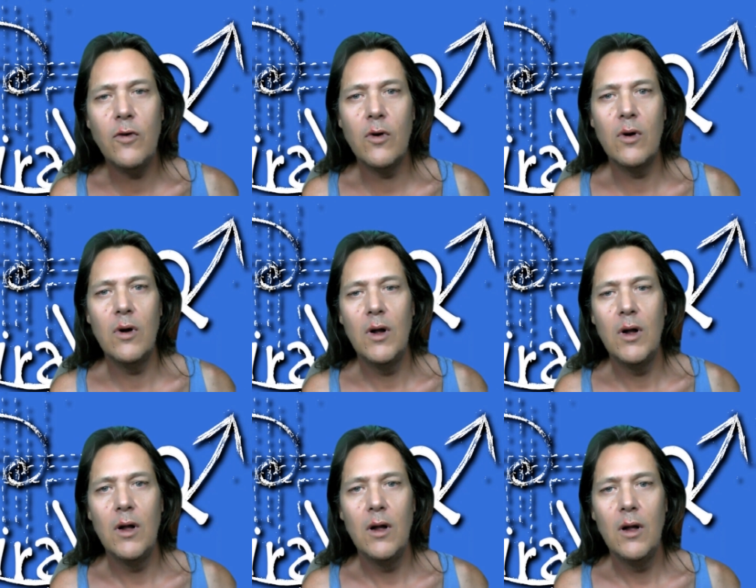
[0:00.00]
for?
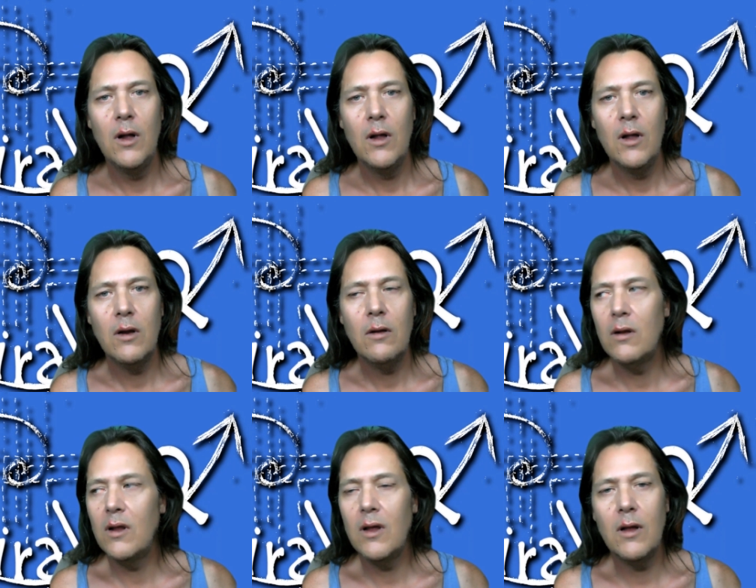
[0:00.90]

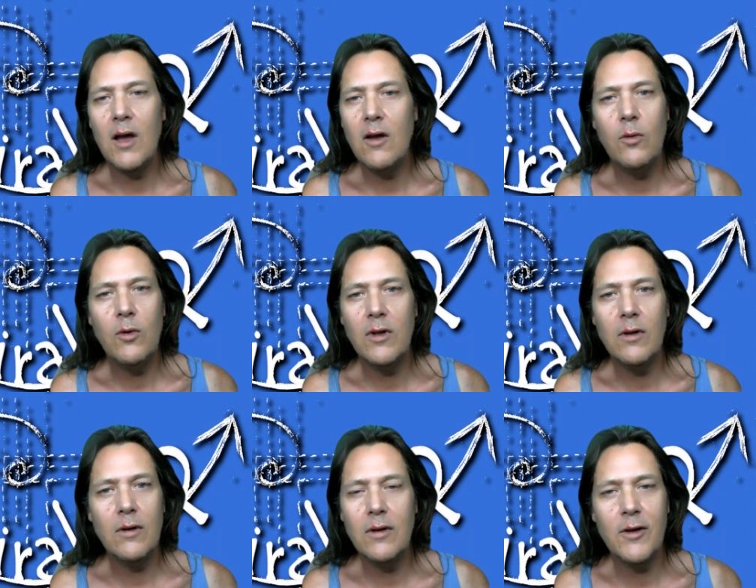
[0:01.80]
how do you want
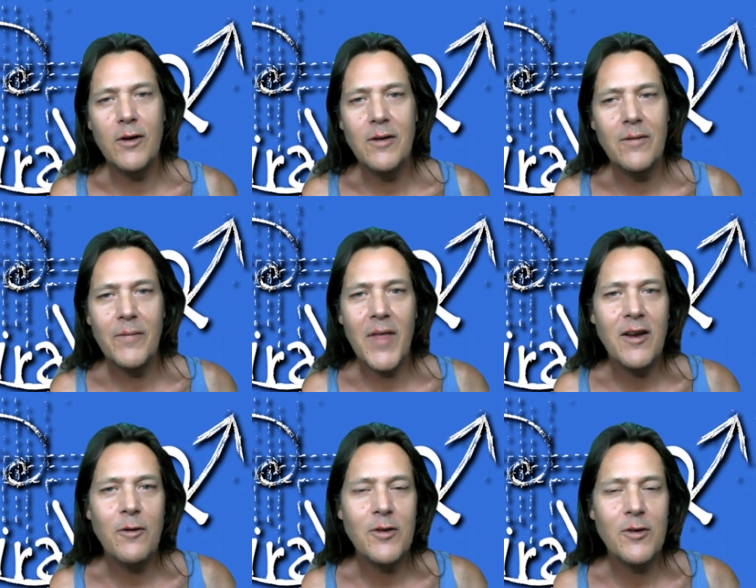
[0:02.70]
to, you know,
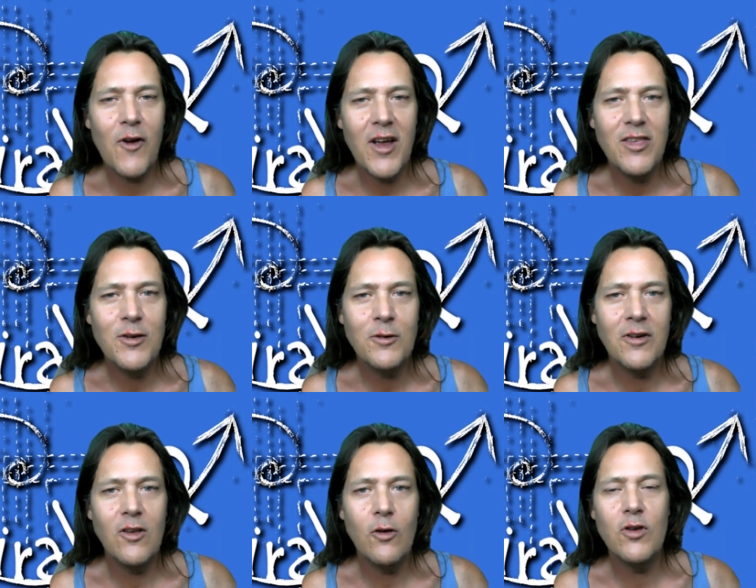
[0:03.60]
how do you want your
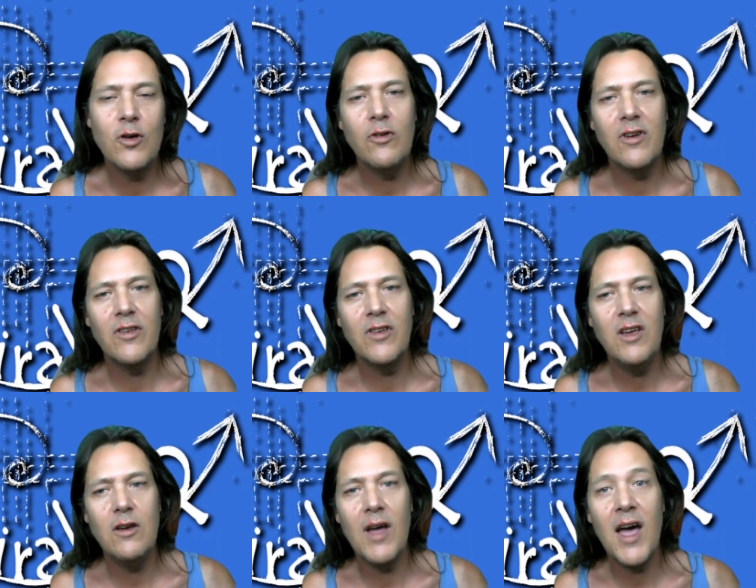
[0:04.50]
grandchildren and your children to see
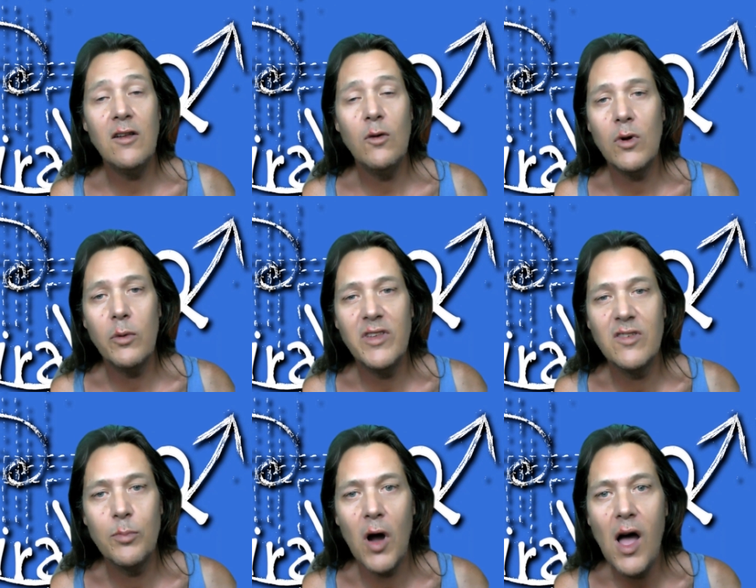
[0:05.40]
you? How do you want to
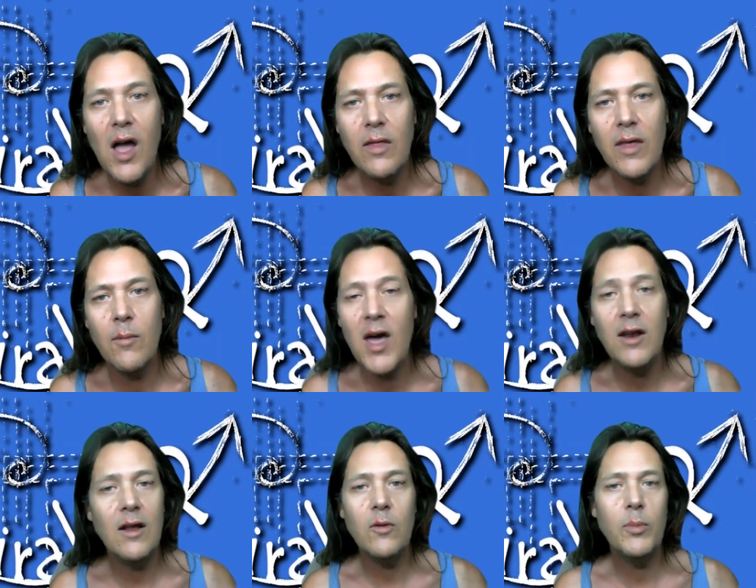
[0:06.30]
inspire them
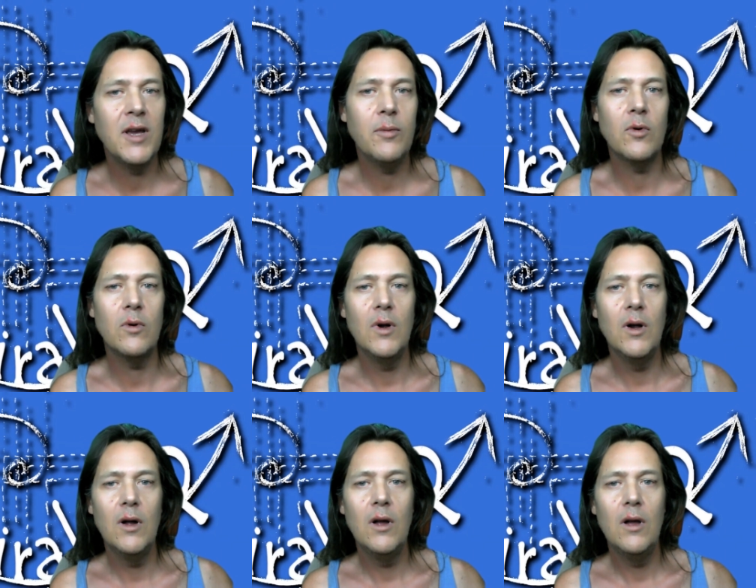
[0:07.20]
and other people?
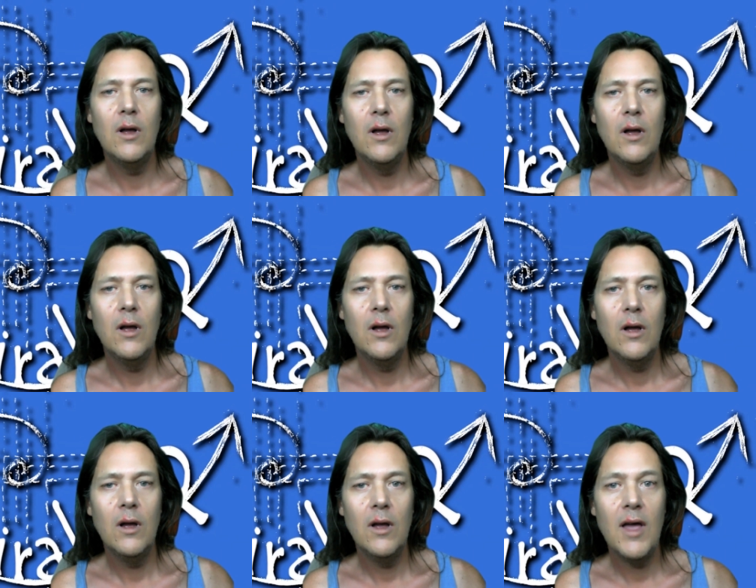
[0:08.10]

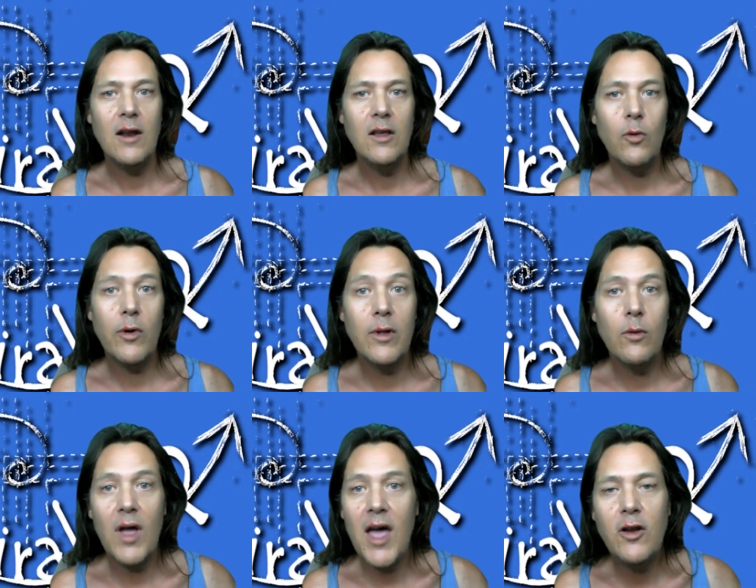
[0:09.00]
How do you
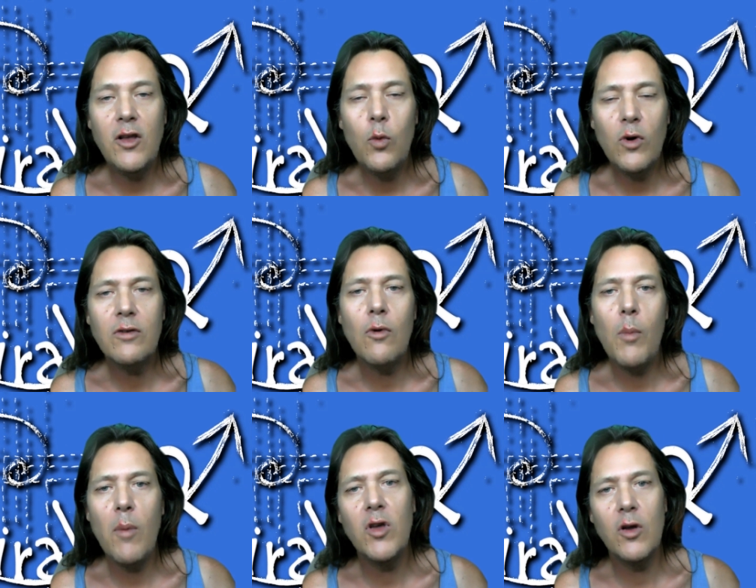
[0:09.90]
want to, how do you want to
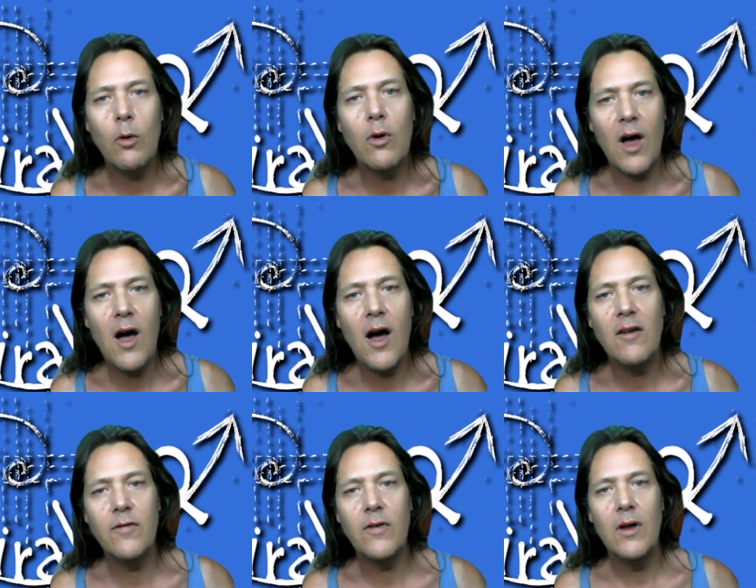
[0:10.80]
remember your
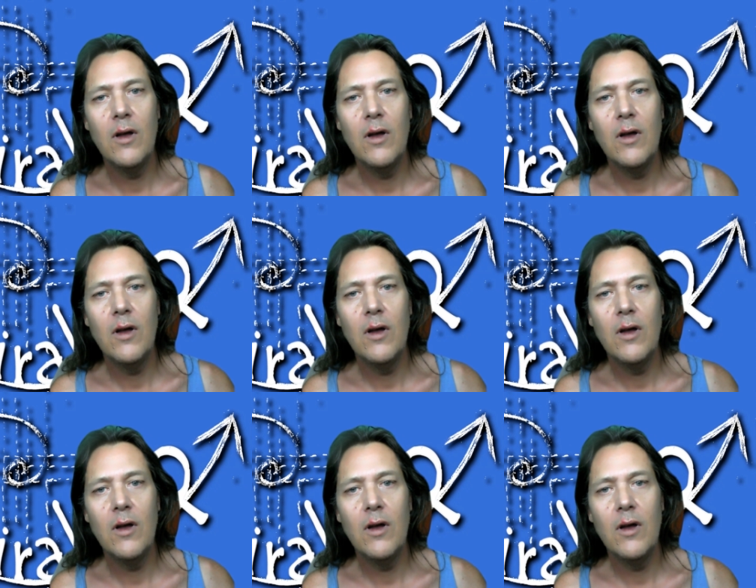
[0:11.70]
life